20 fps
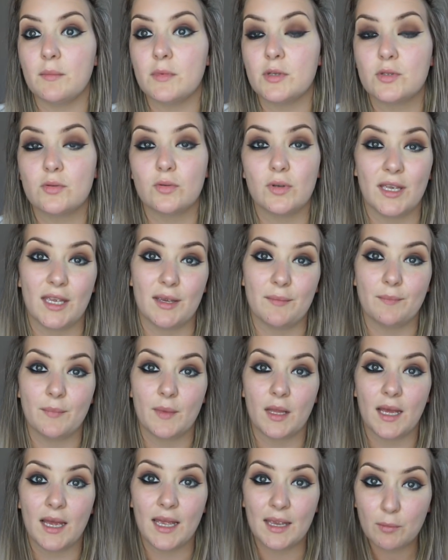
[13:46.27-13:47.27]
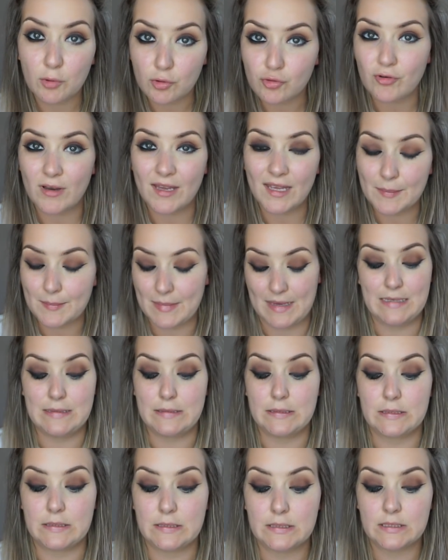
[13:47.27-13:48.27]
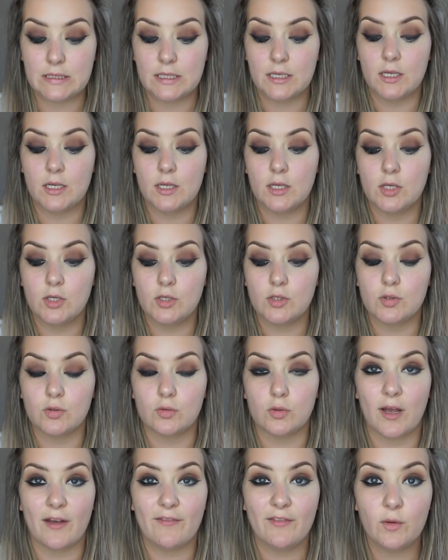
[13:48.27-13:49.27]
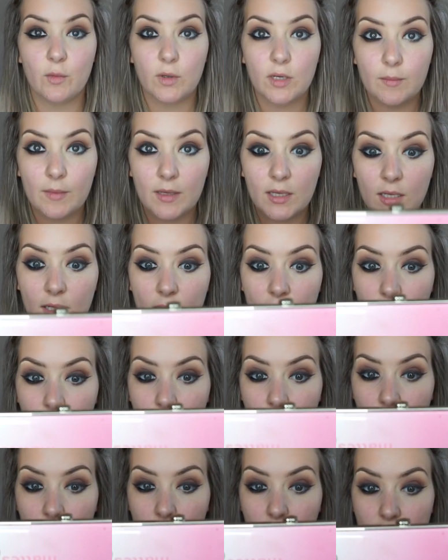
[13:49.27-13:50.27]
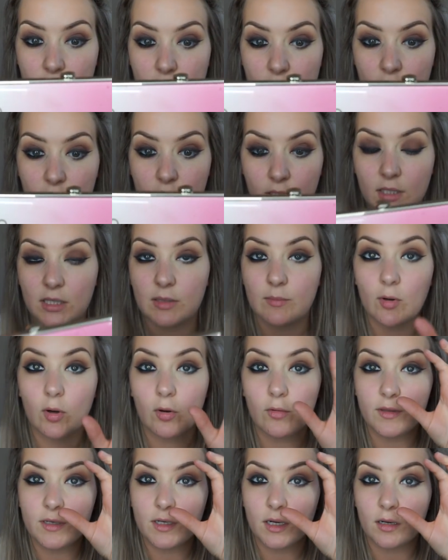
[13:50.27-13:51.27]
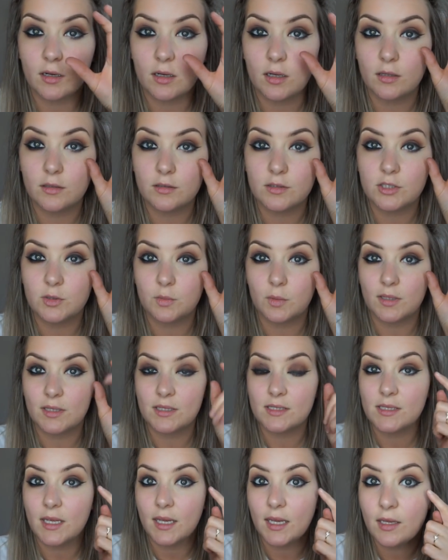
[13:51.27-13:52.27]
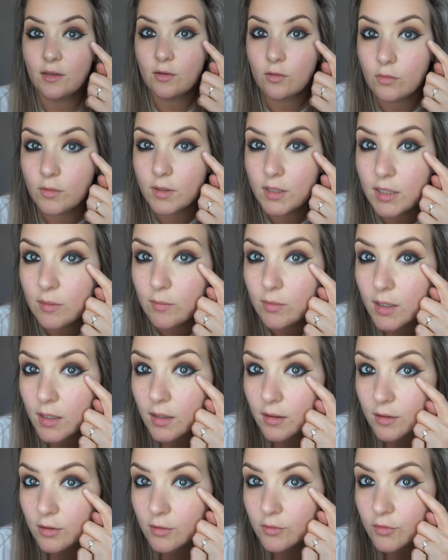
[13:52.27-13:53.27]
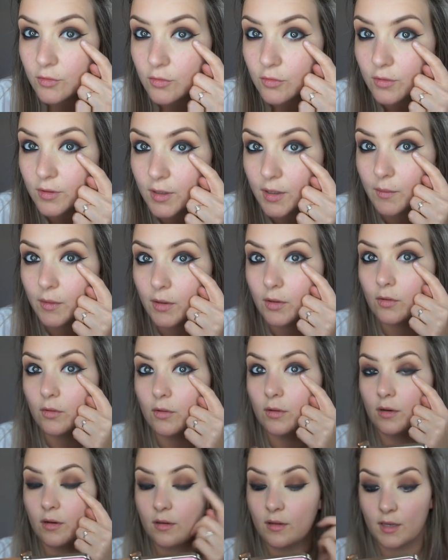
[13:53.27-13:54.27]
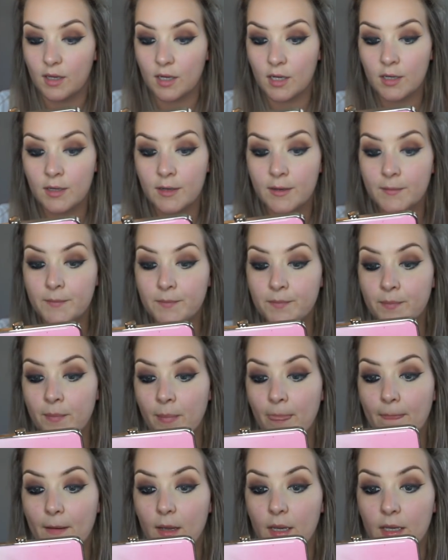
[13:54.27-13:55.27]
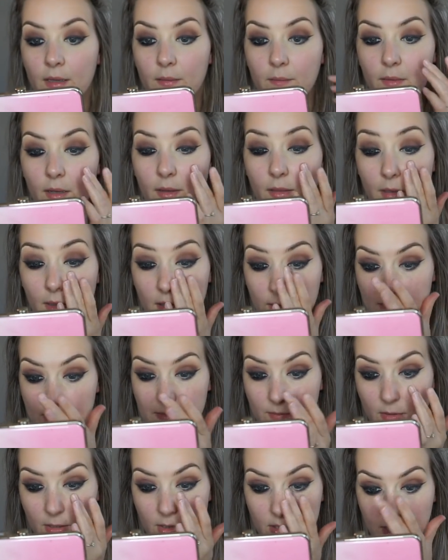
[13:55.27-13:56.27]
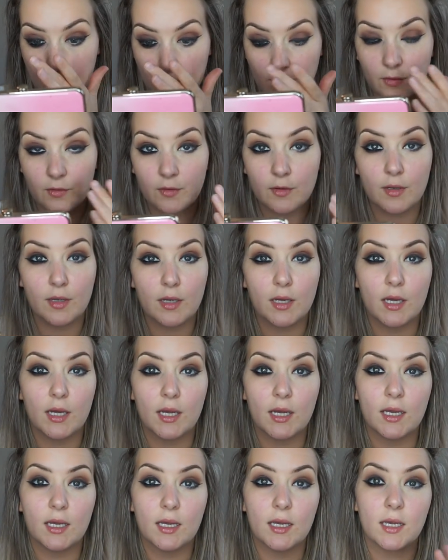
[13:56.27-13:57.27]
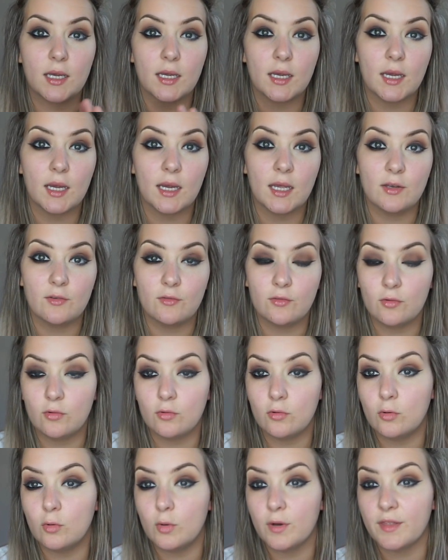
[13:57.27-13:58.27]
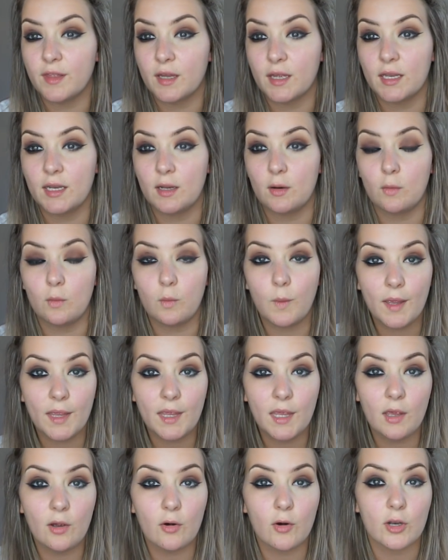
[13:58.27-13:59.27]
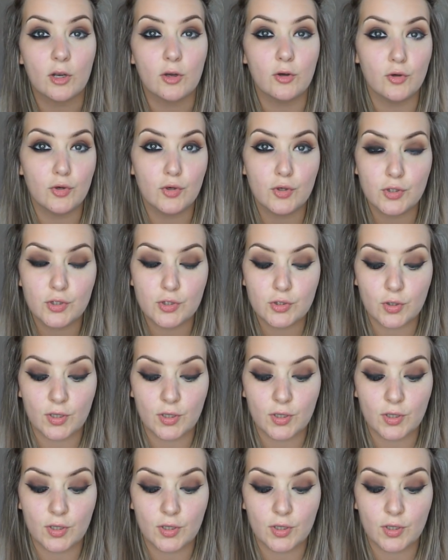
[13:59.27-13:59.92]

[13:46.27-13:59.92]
So yeah, I would recommend. So if you want to make your eye look larger, keep all the dark colours to one side. Only keep your eyeliner to there, a corner there. And then smudge out and go with a kind of white or a nude